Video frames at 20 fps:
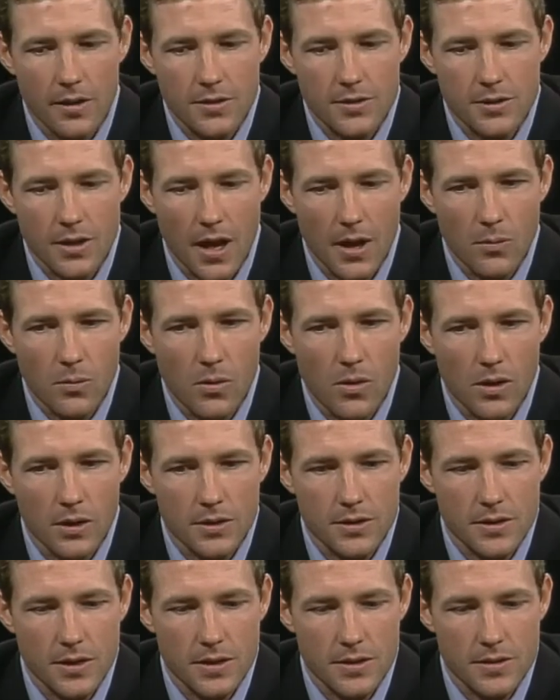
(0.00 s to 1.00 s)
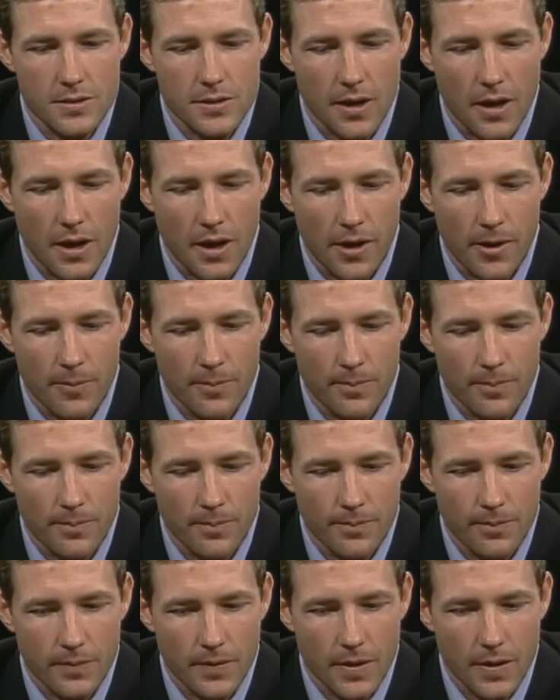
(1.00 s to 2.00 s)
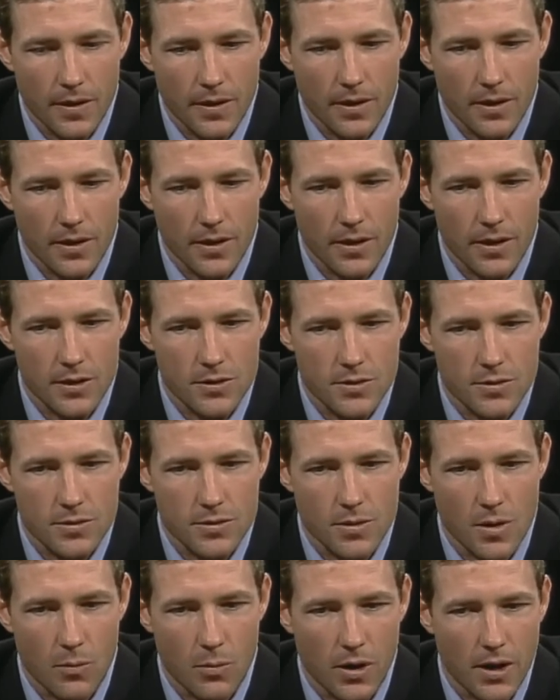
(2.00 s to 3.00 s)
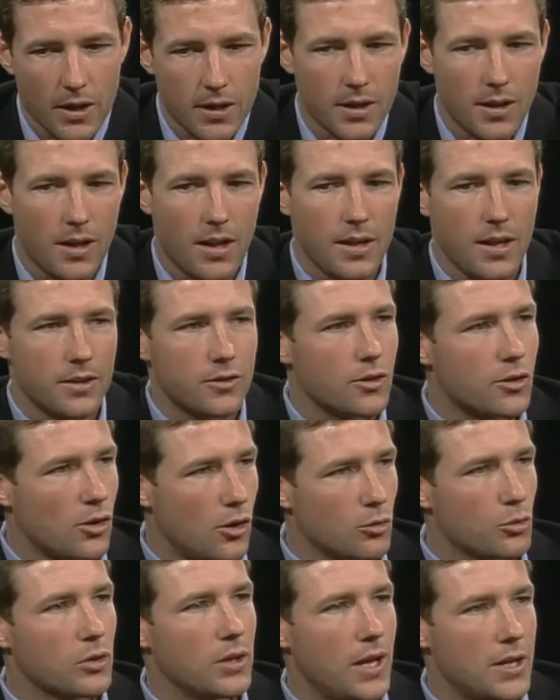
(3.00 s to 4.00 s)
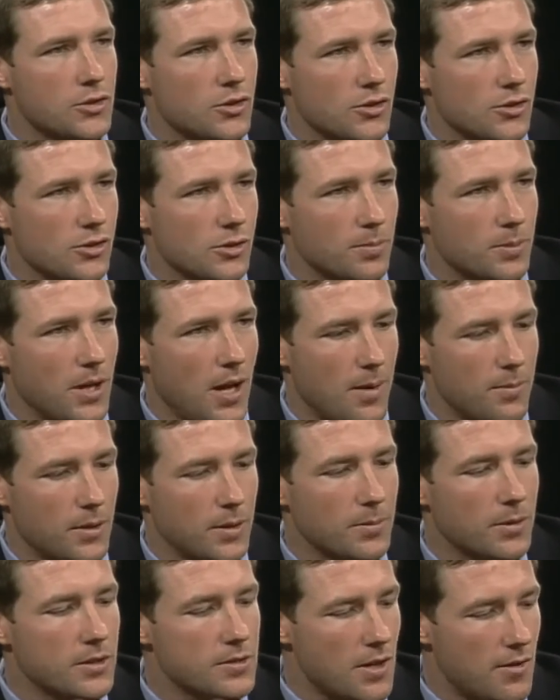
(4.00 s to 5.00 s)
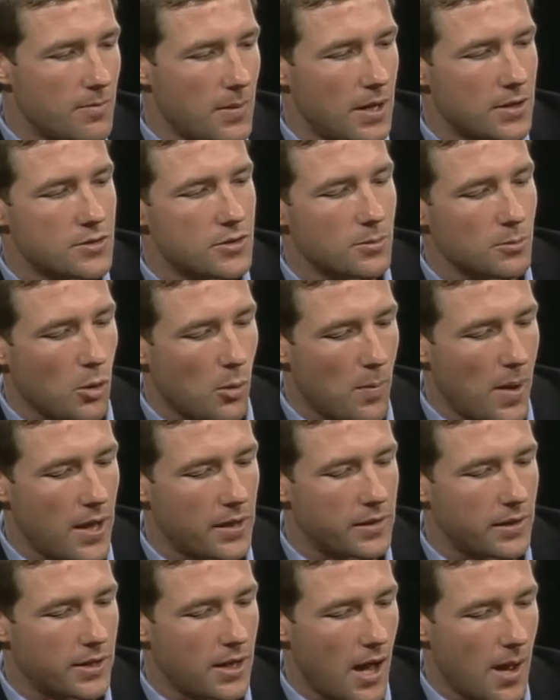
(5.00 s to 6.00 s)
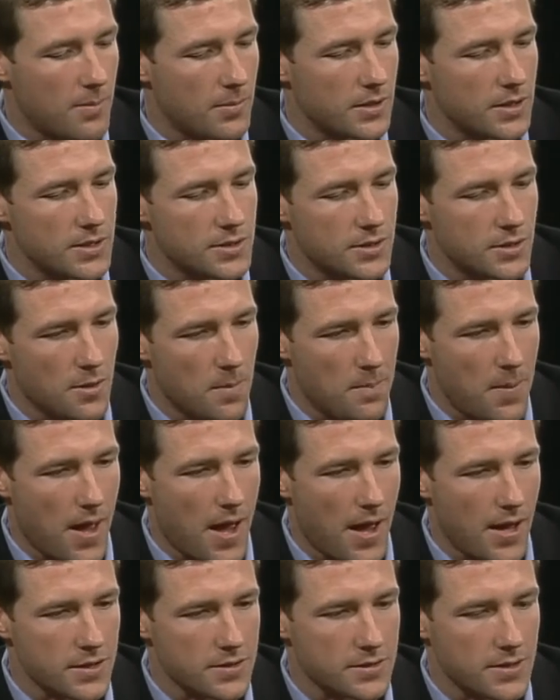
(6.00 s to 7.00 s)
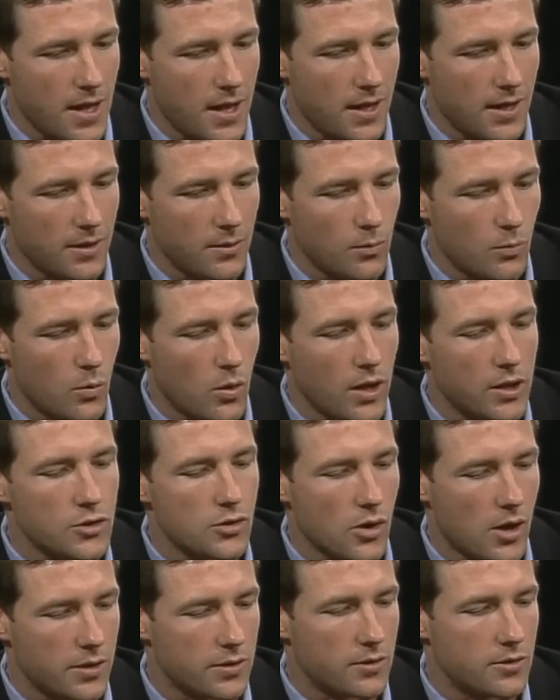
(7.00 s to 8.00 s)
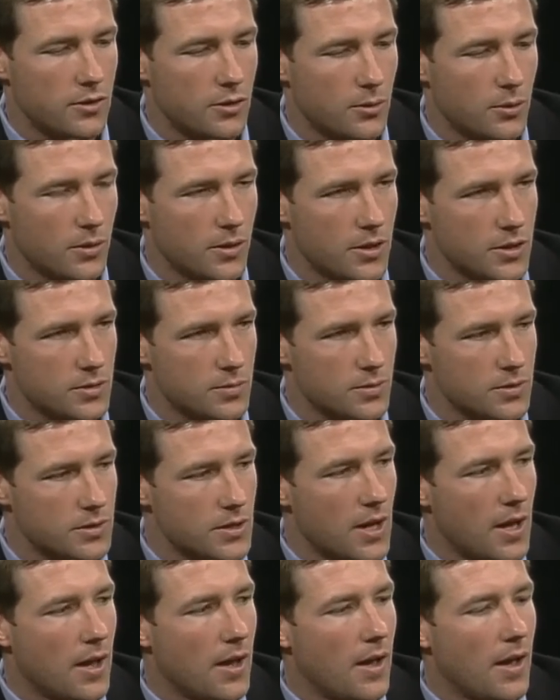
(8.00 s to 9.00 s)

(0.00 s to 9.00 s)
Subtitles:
Sidewalks is it's what I like to call a relationship comedy because I've made some romantic comedies in the past, and what I tried to do with this was